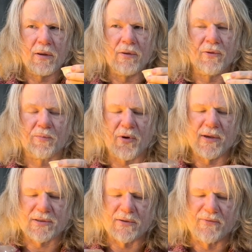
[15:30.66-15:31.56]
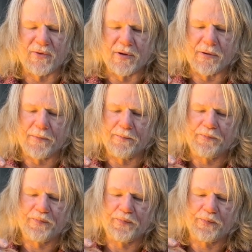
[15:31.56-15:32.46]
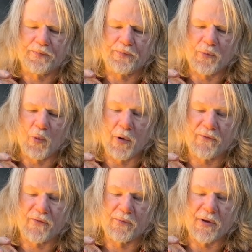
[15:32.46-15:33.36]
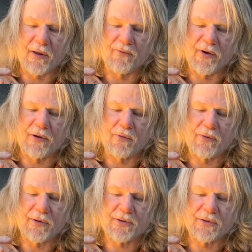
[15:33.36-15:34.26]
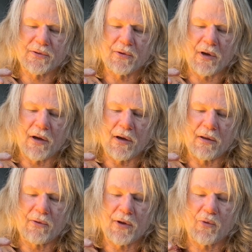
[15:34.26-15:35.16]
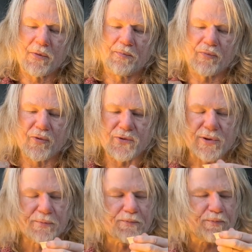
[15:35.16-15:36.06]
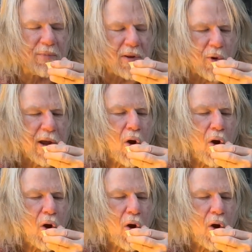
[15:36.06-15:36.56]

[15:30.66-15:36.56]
the price of the one from the other vendor. This is Liquid Proust, by the way.